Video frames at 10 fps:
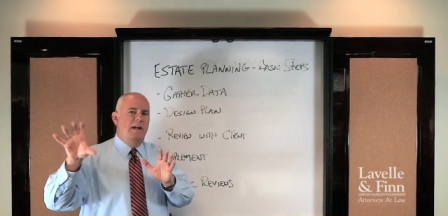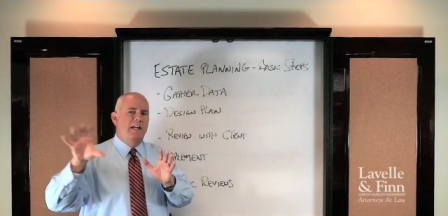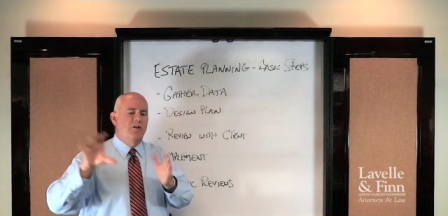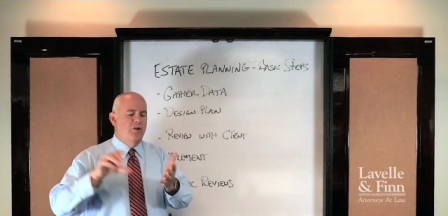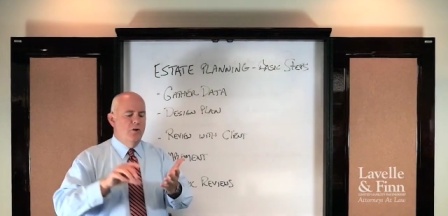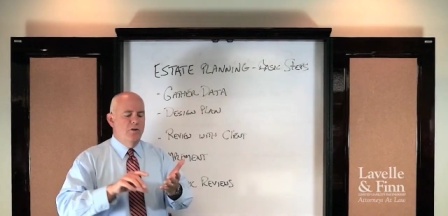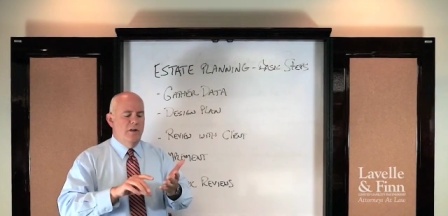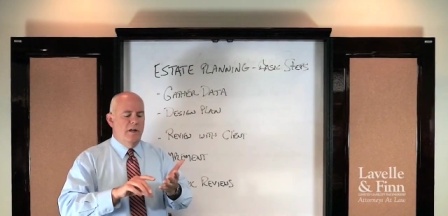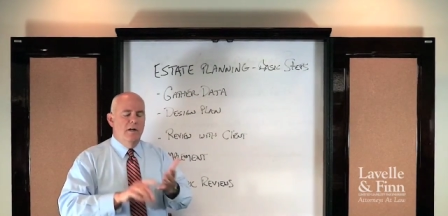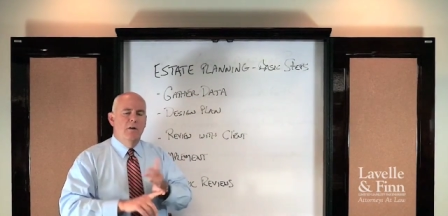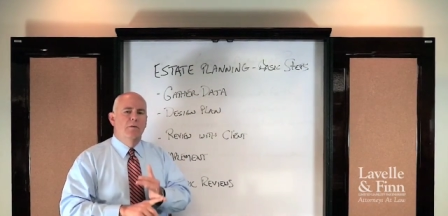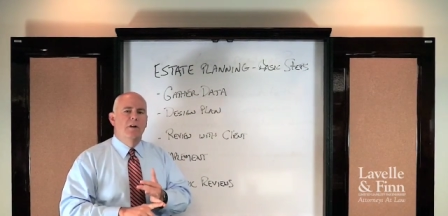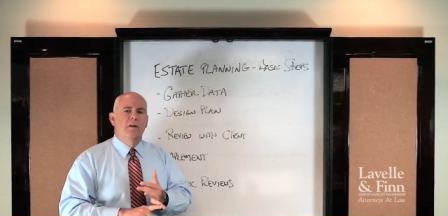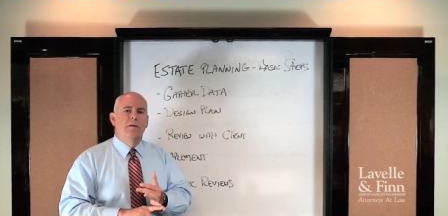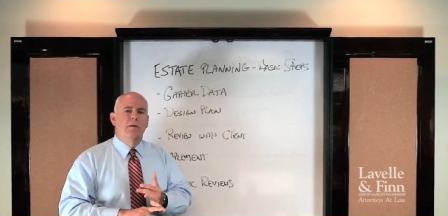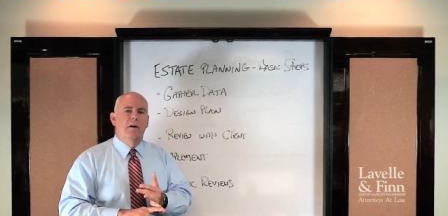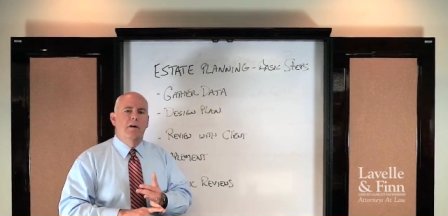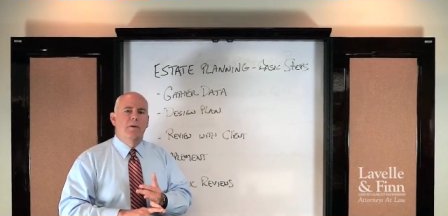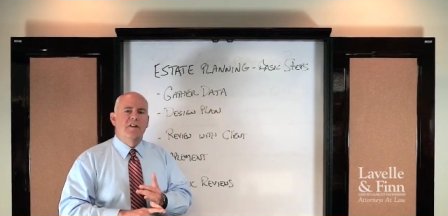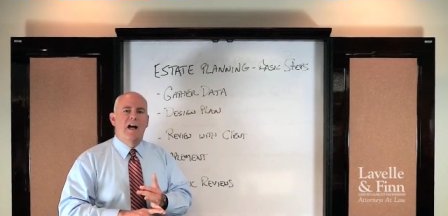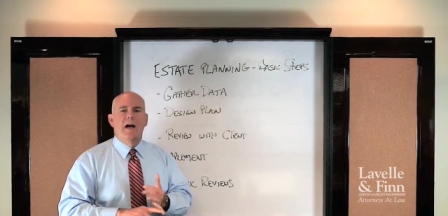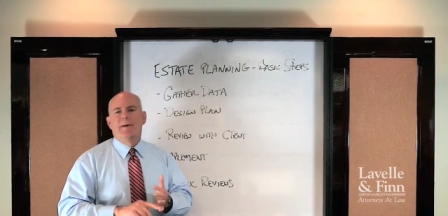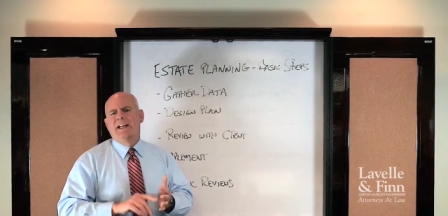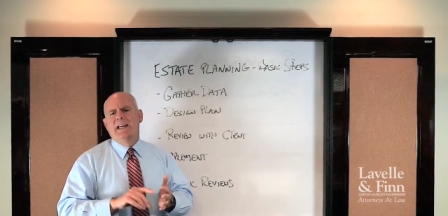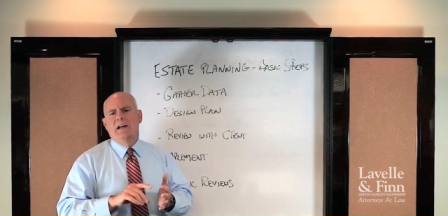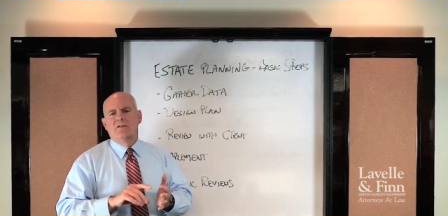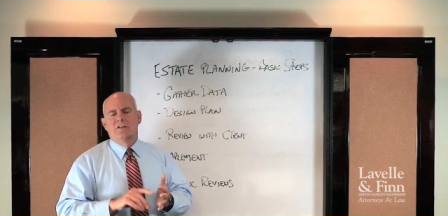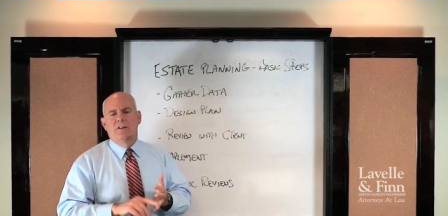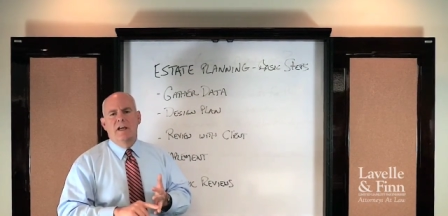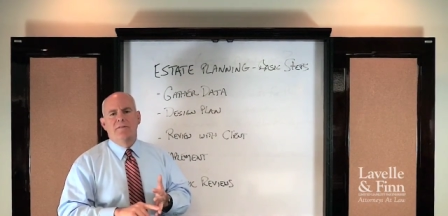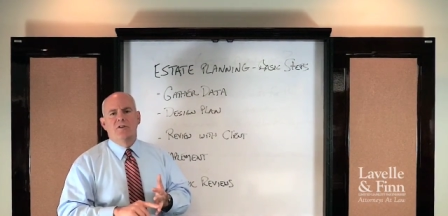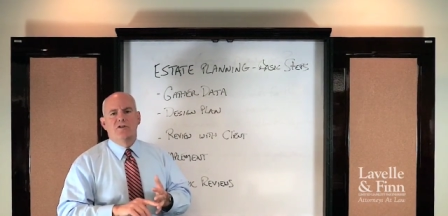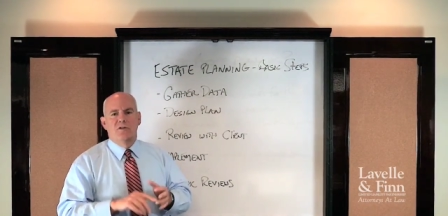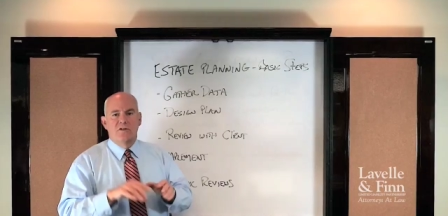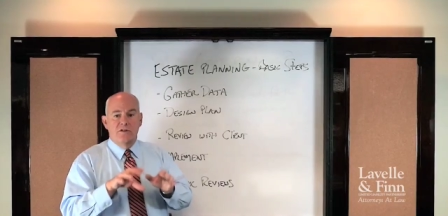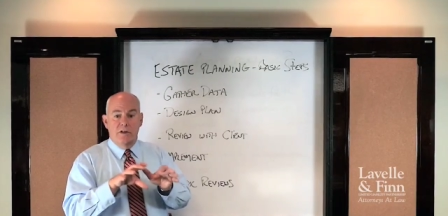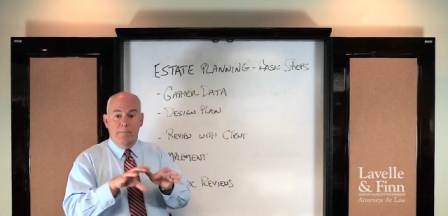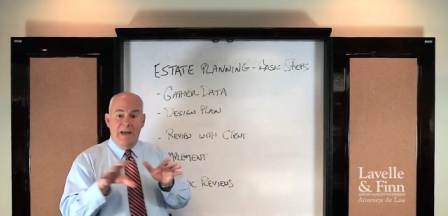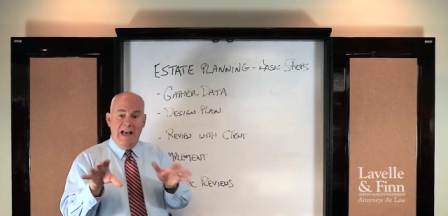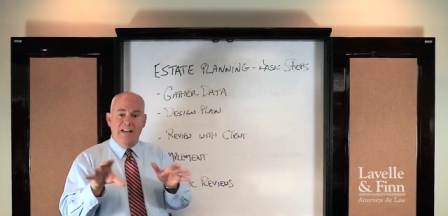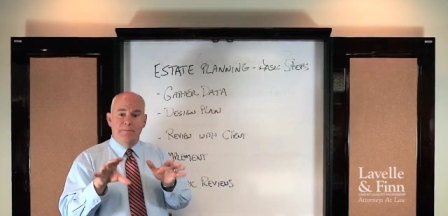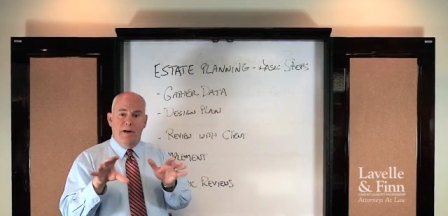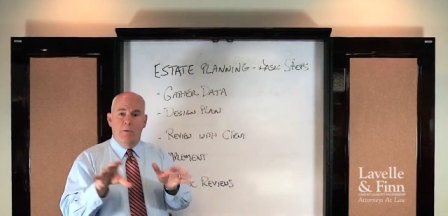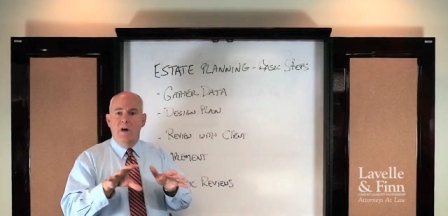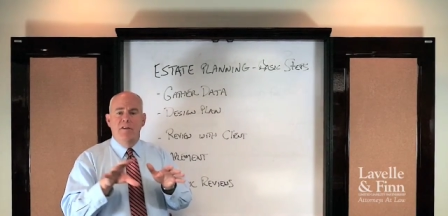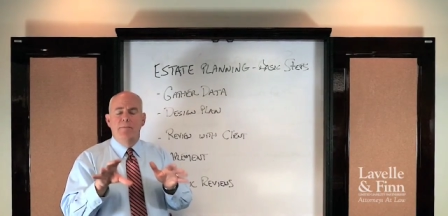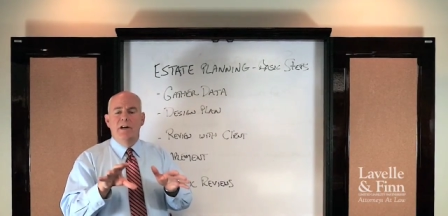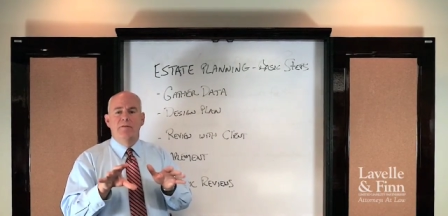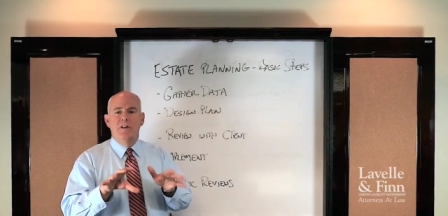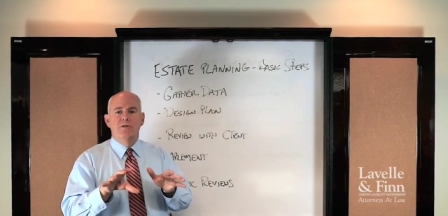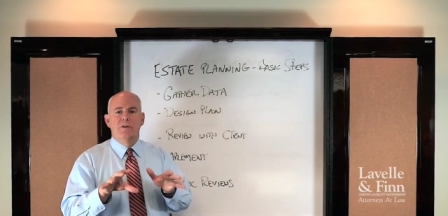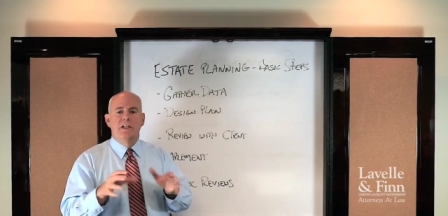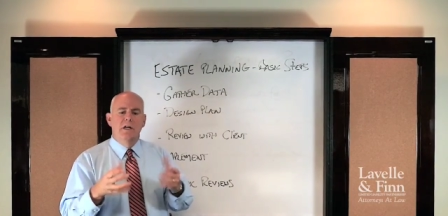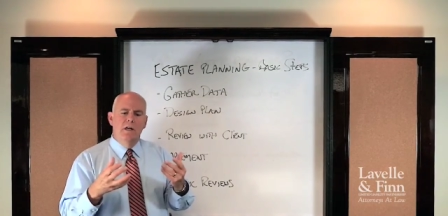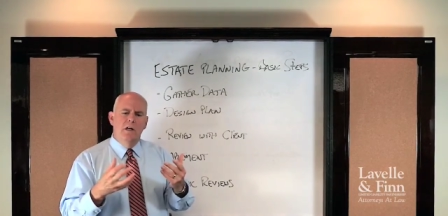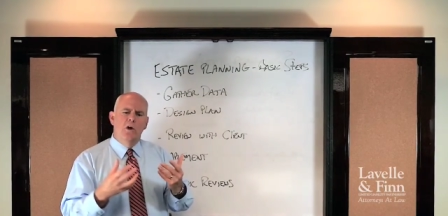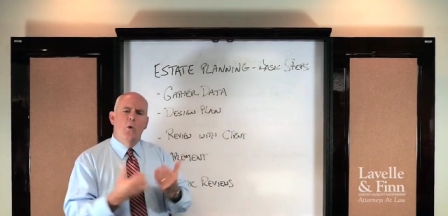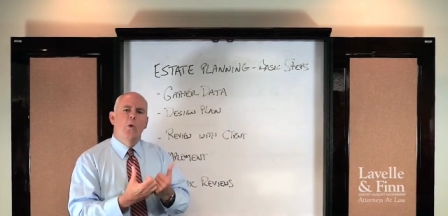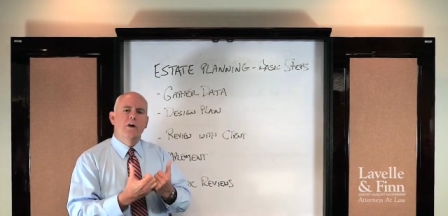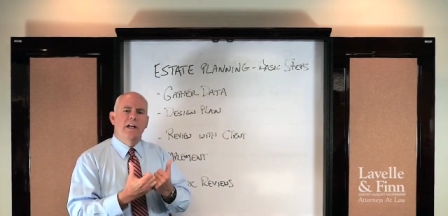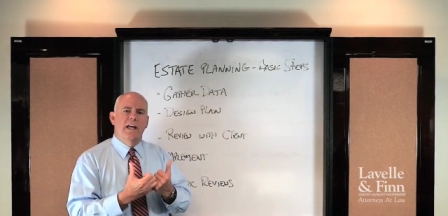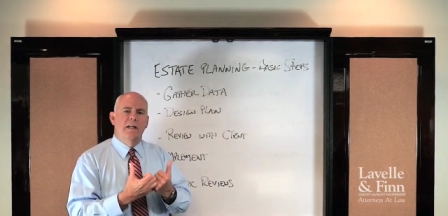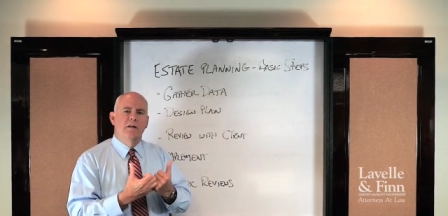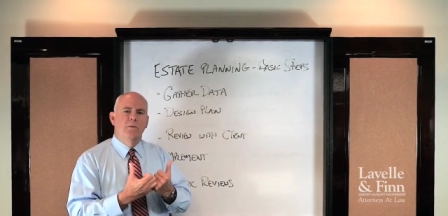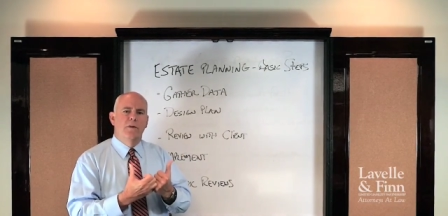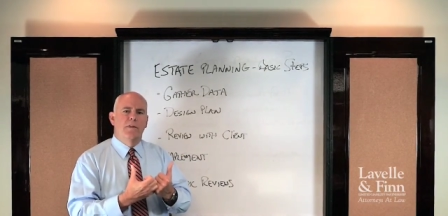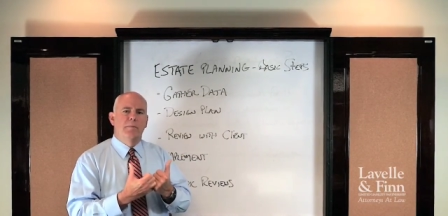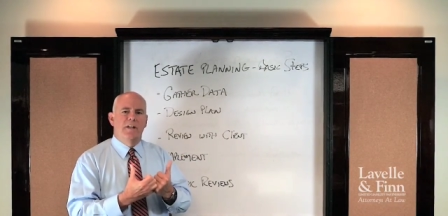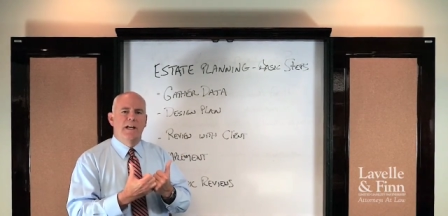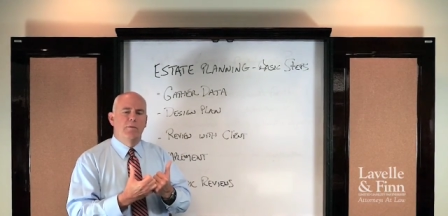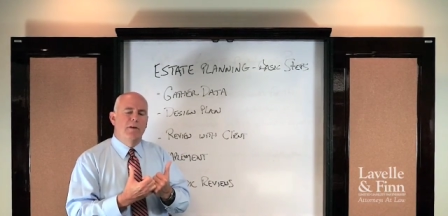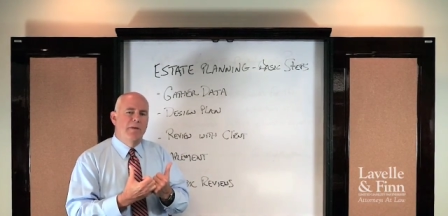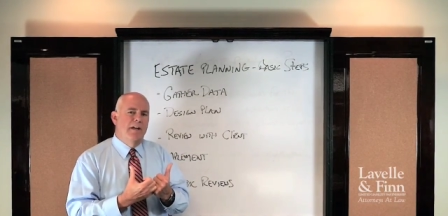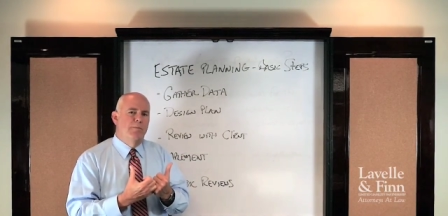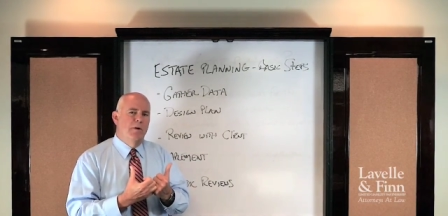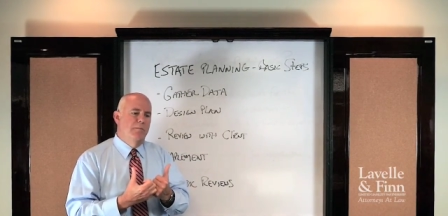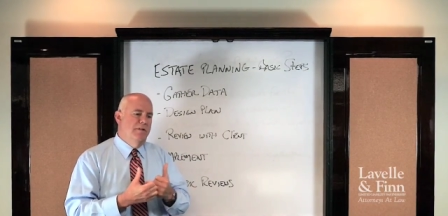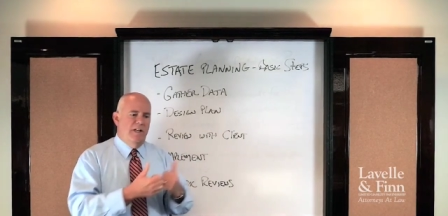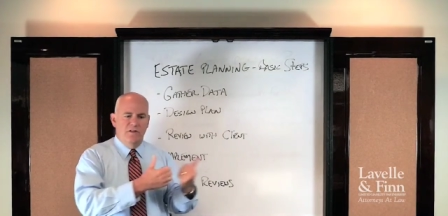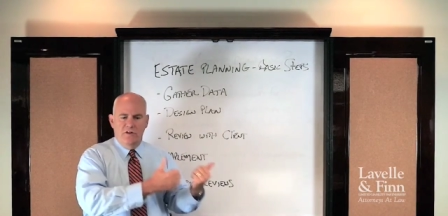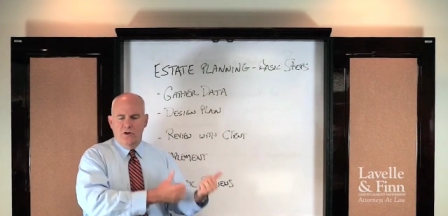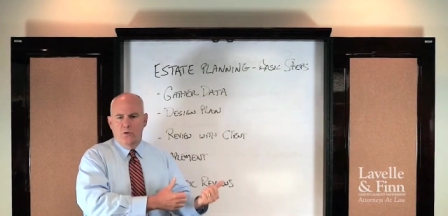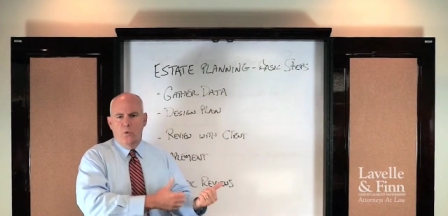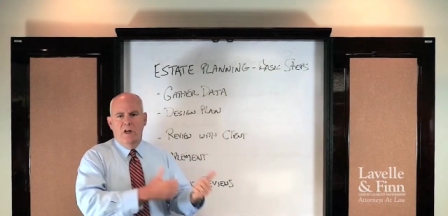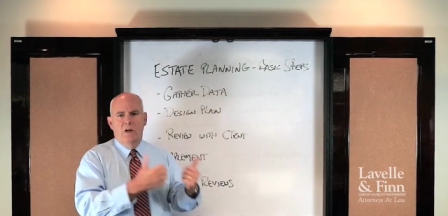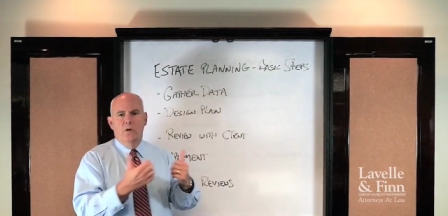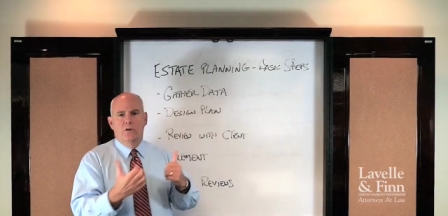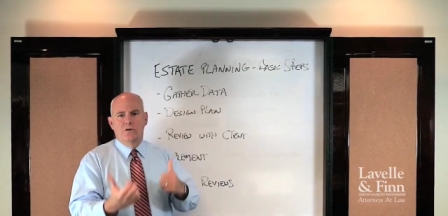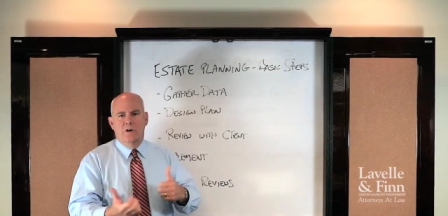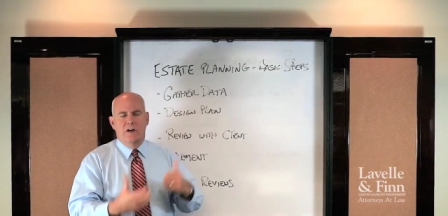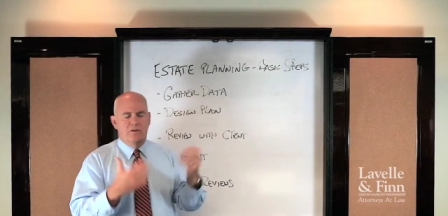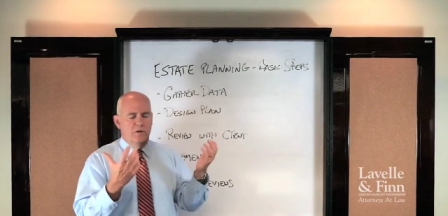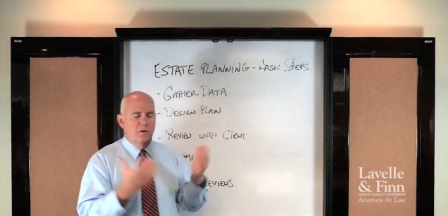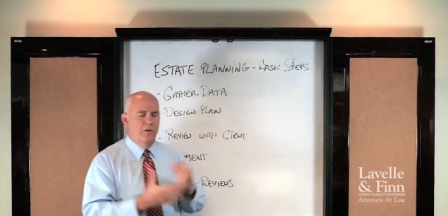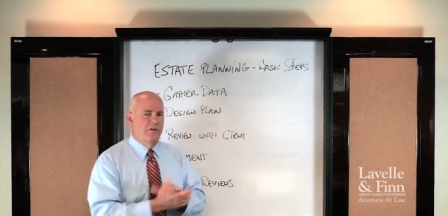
making sure that retirement accounts and life insurance that are passed by way of beneficiary coordinate with the plan we may have put in place in your will or trust or other